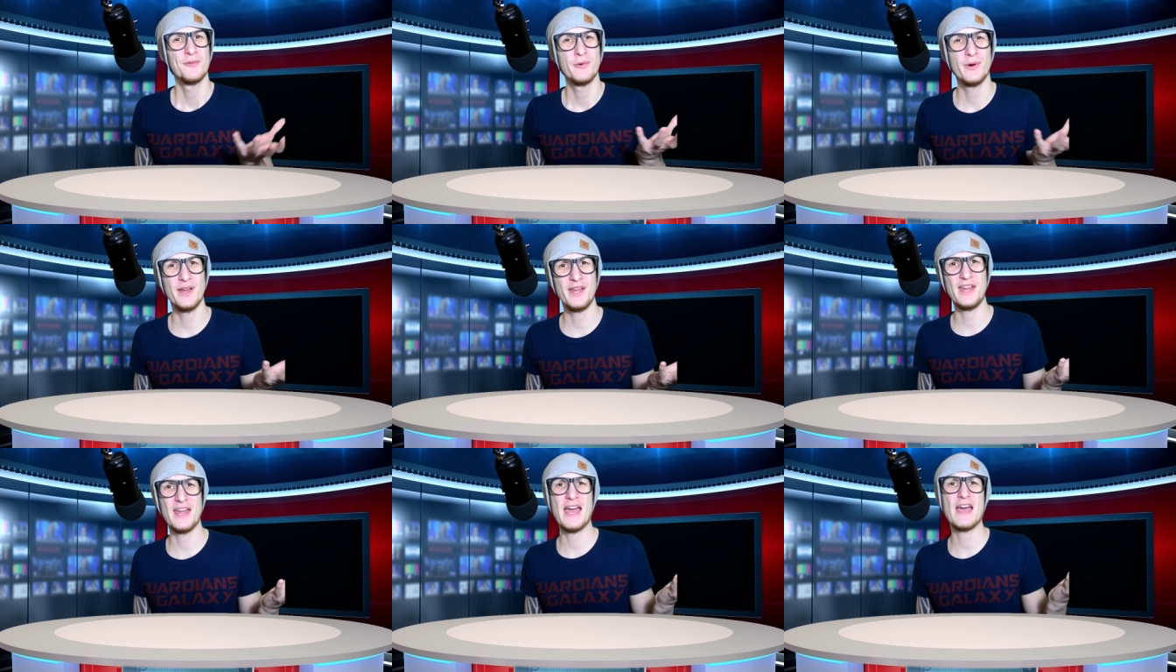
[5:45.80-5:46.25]

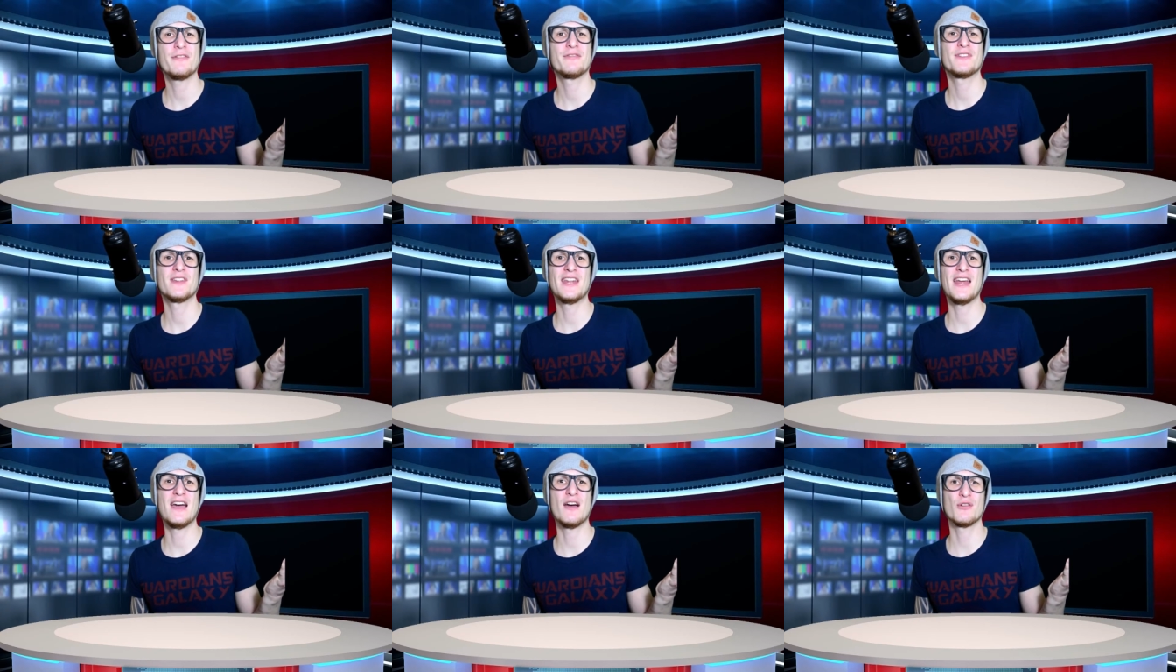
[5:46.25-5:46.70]
We have
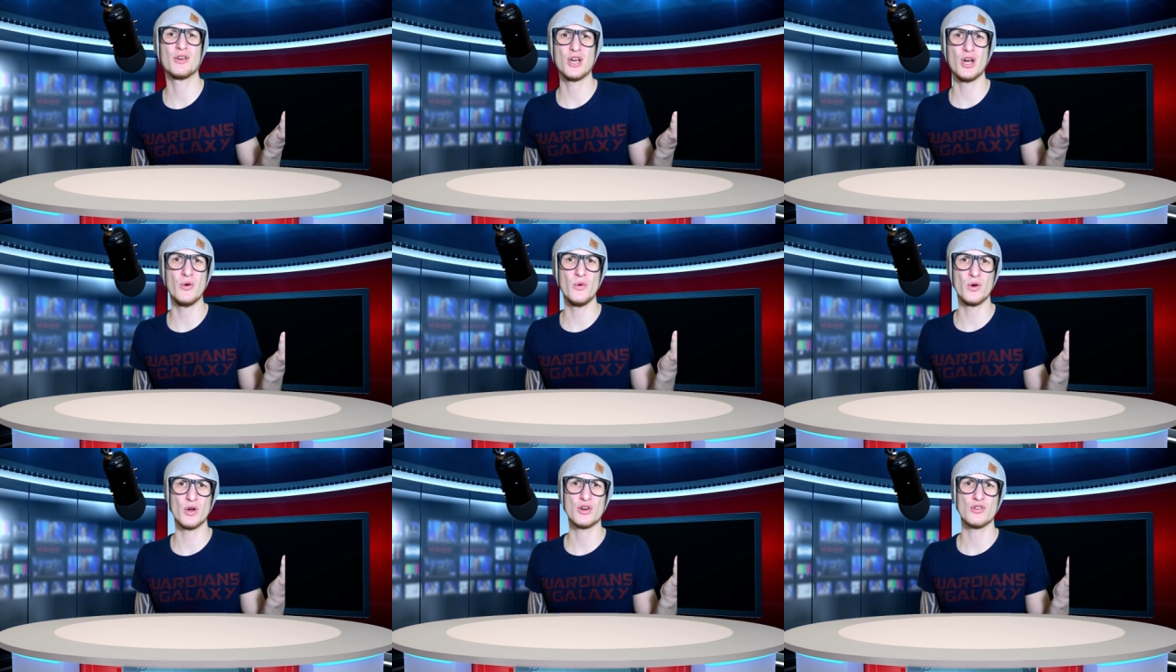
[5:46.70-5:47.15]
to now
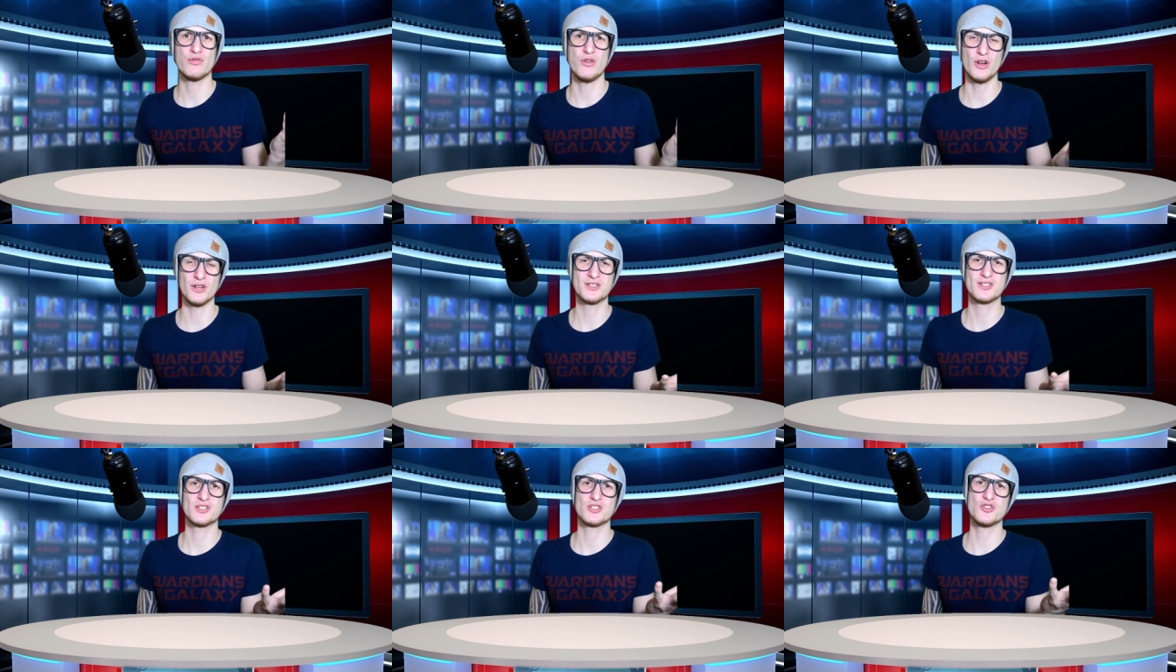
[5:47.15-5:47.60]
go
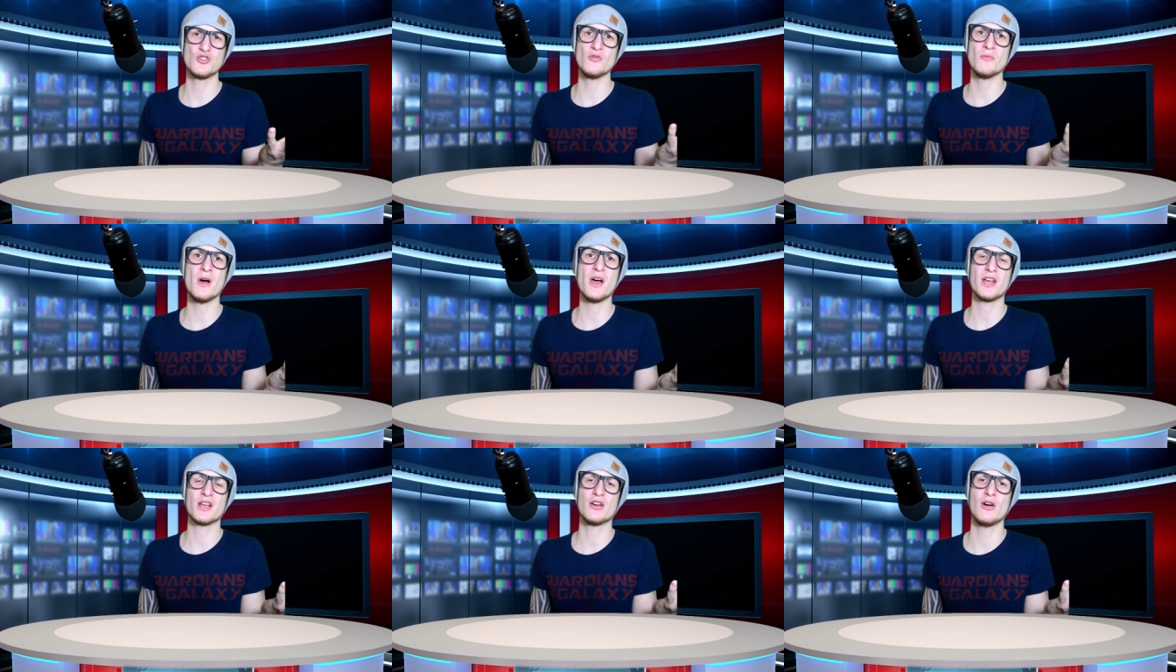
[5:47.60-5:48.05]
across to
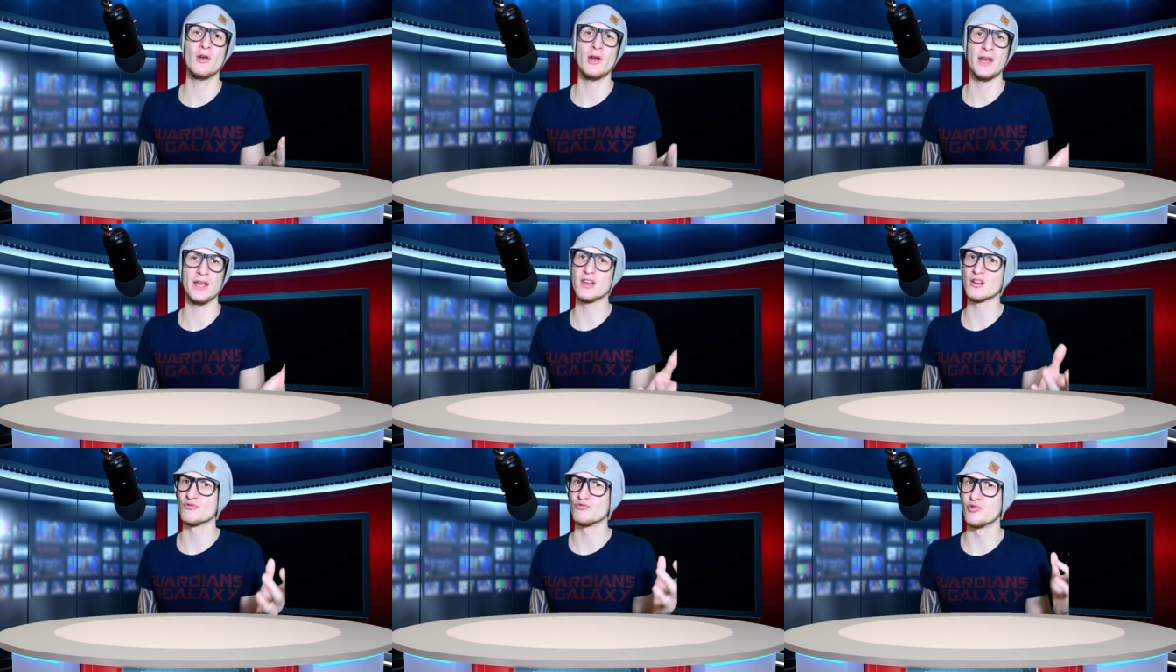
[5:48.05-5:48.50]
my
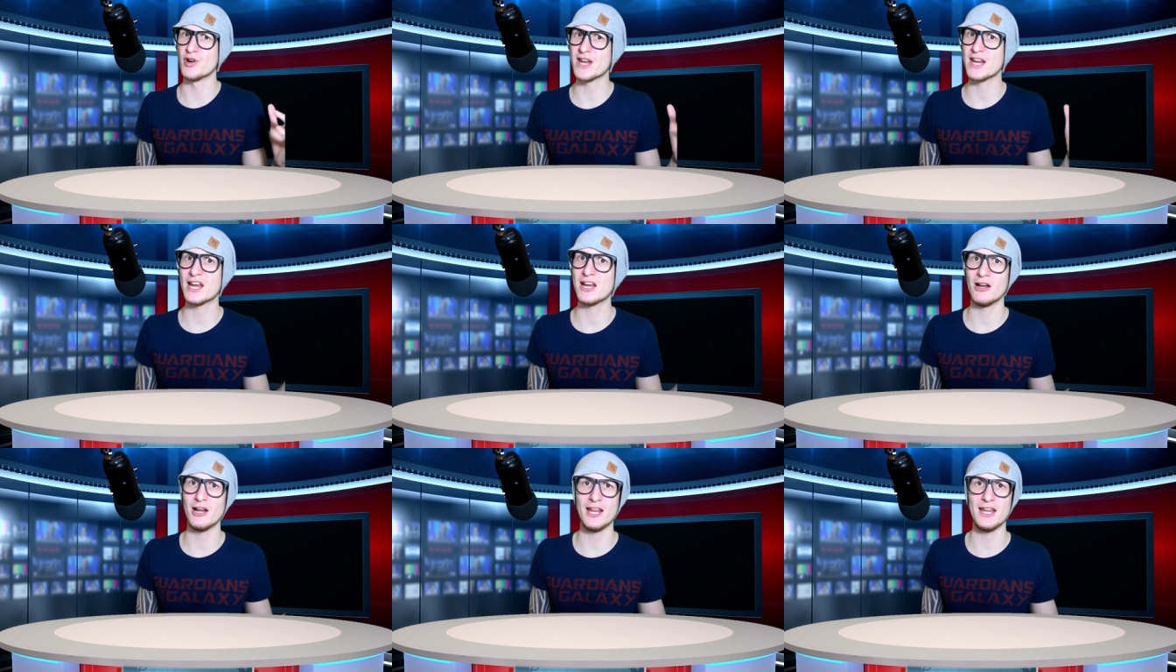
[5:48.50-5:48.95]
colleague
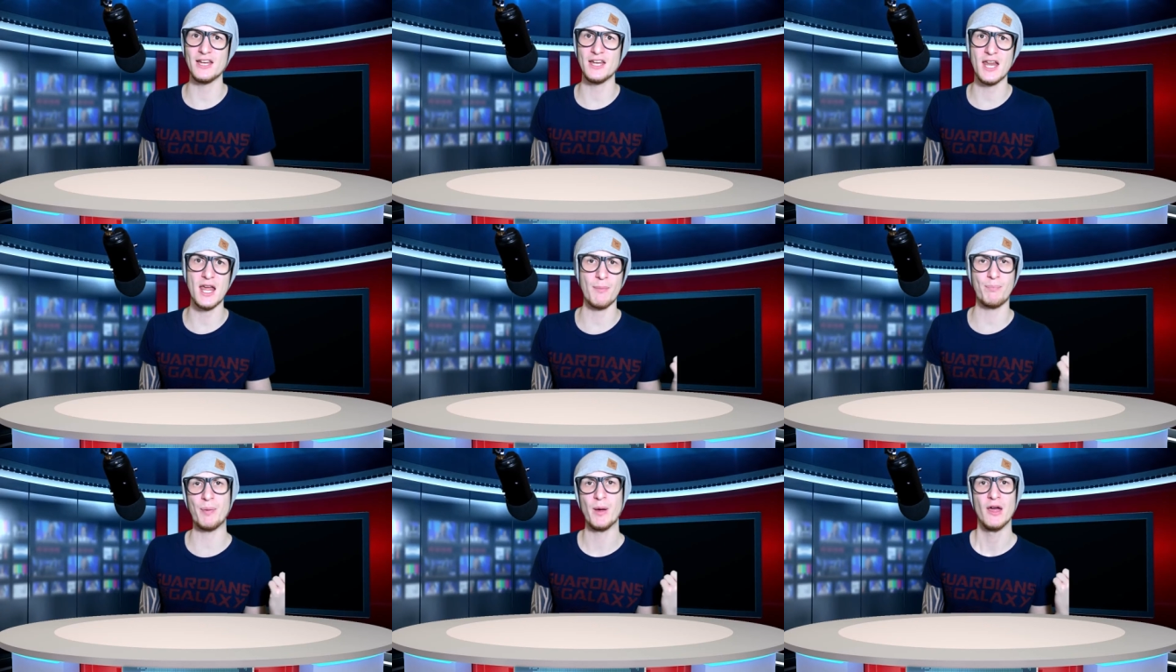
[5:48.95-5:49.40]
Wrinkly
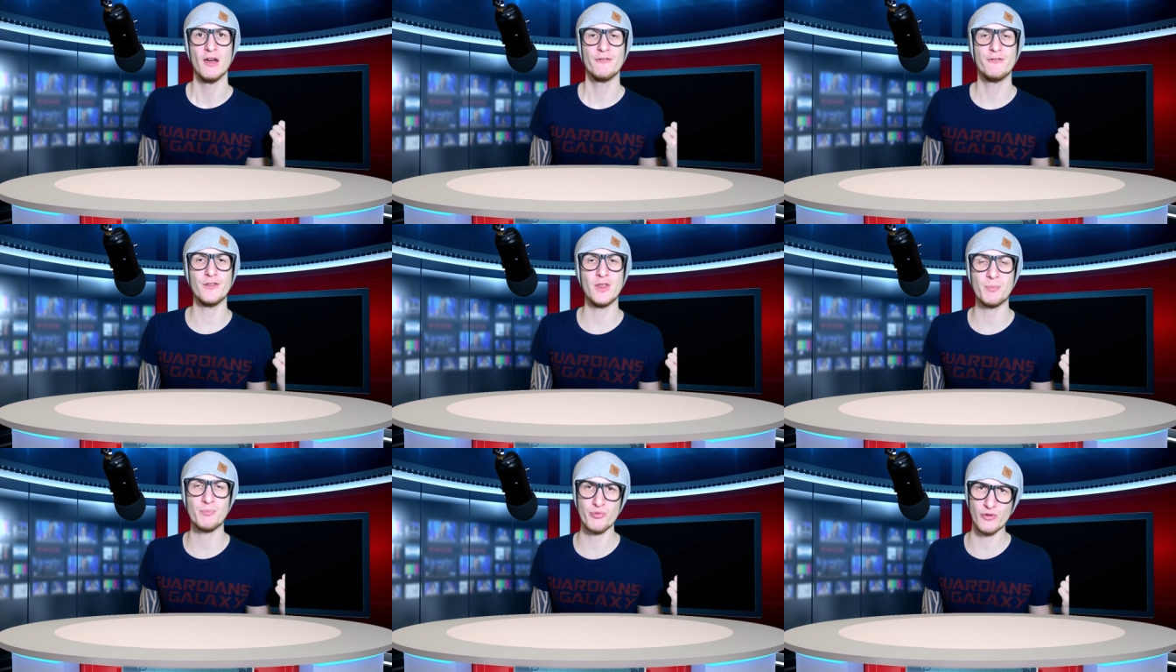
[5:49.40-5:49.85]
Nip
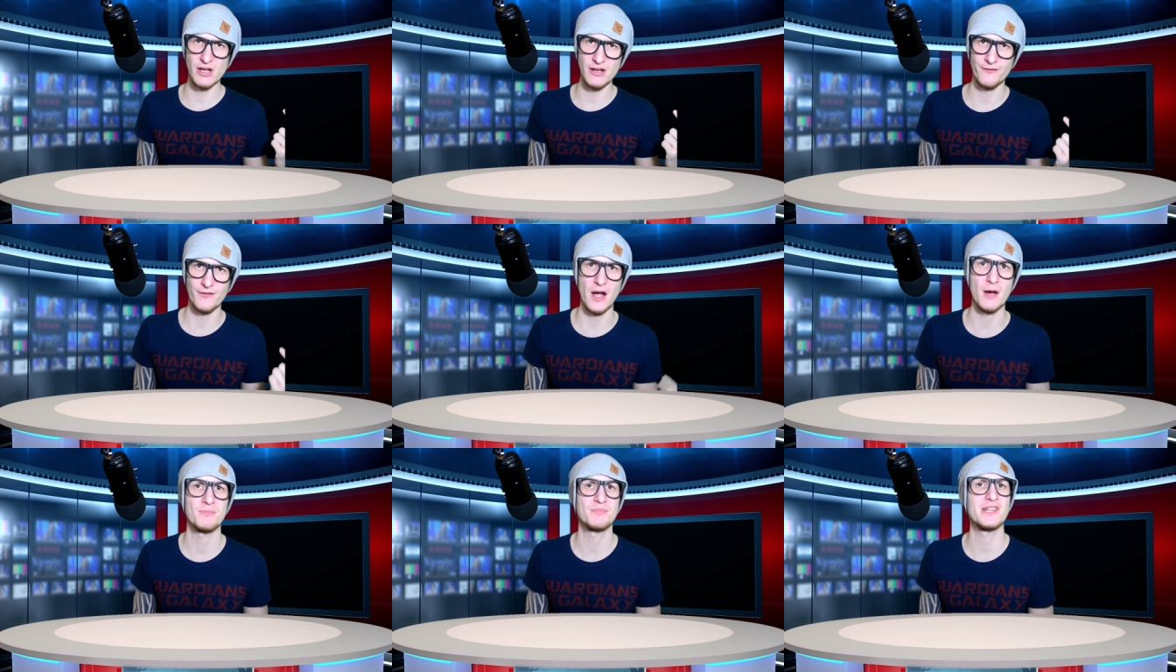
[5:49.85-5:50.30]
for the
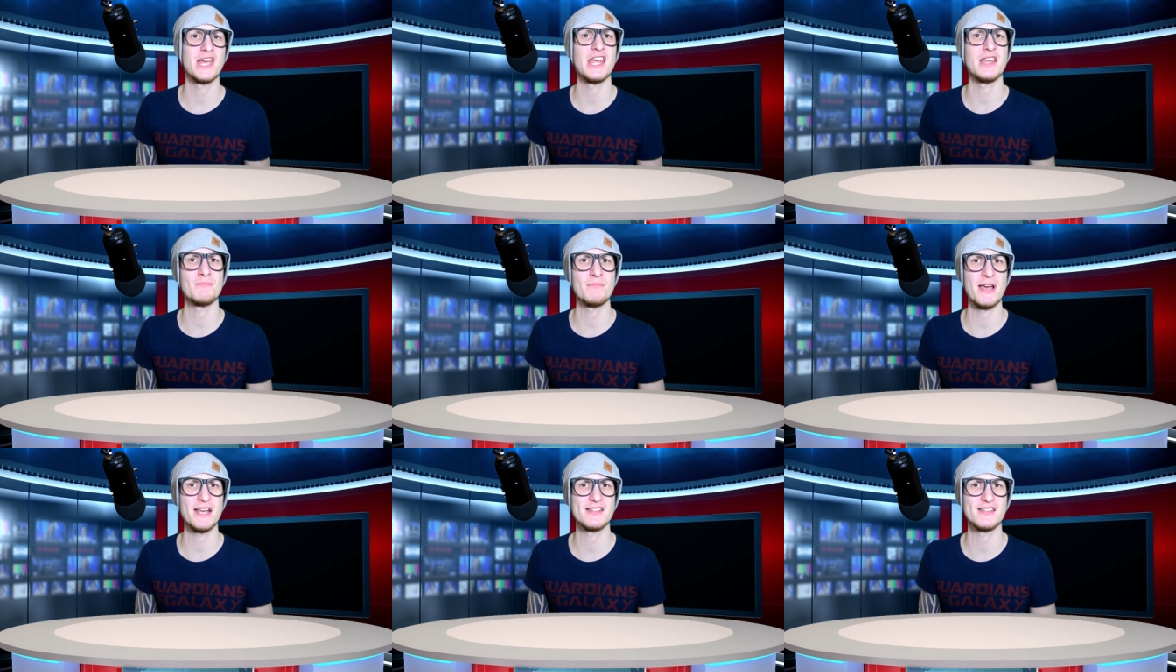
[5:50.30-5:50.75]
brief
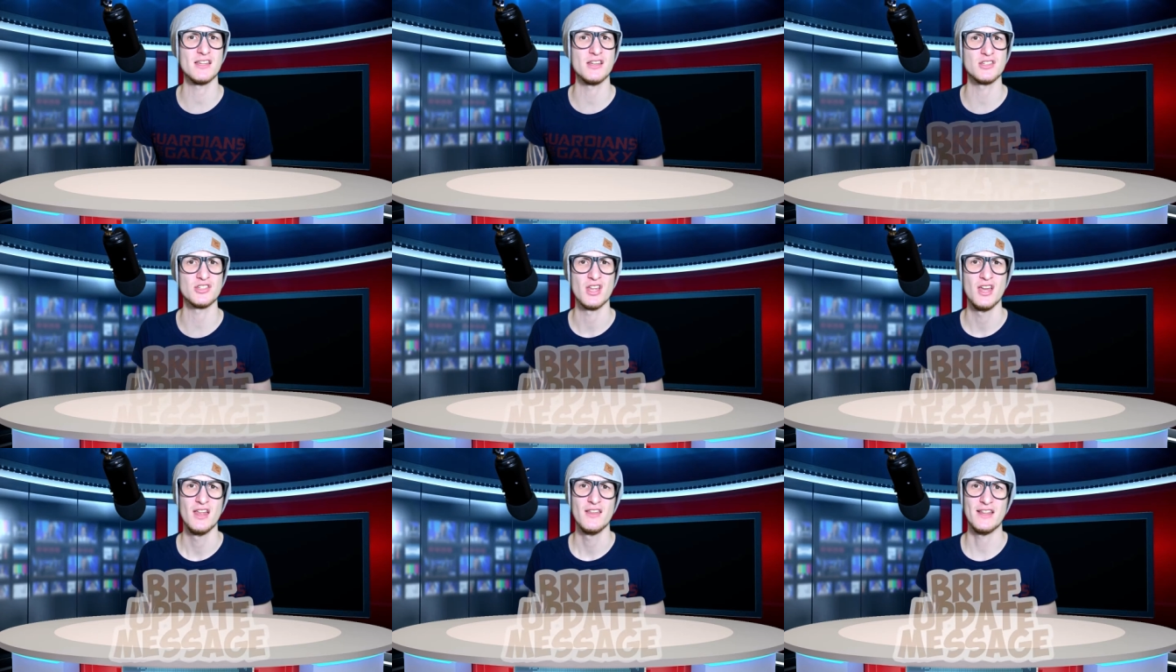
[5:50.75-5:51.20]
update
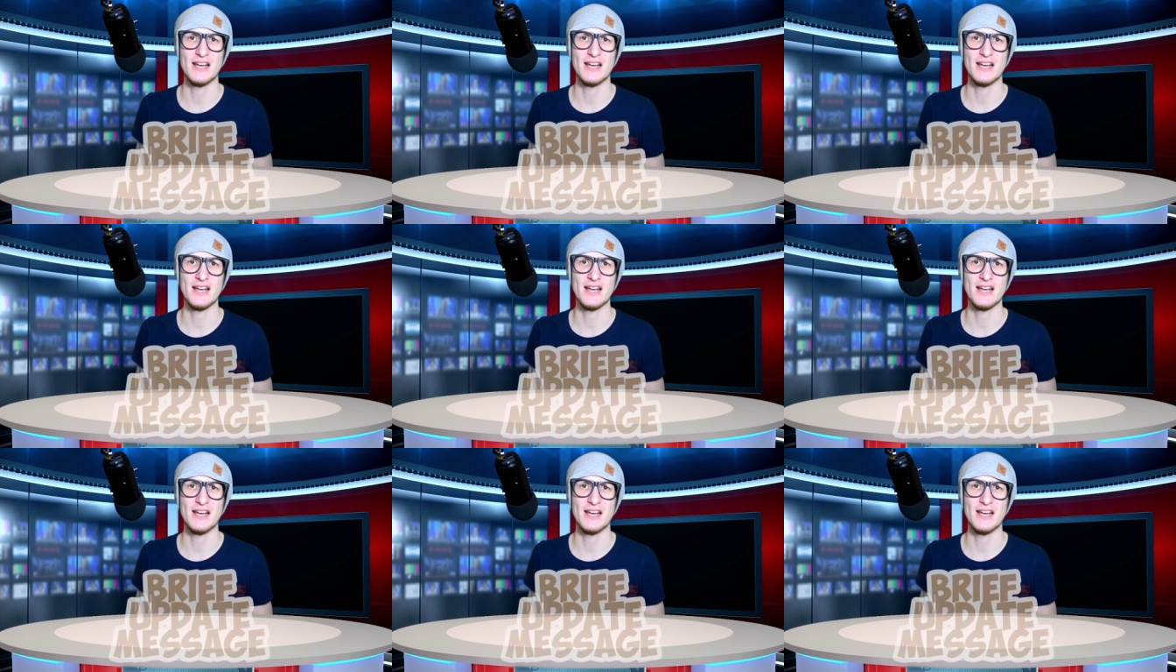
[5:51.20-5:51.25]
message.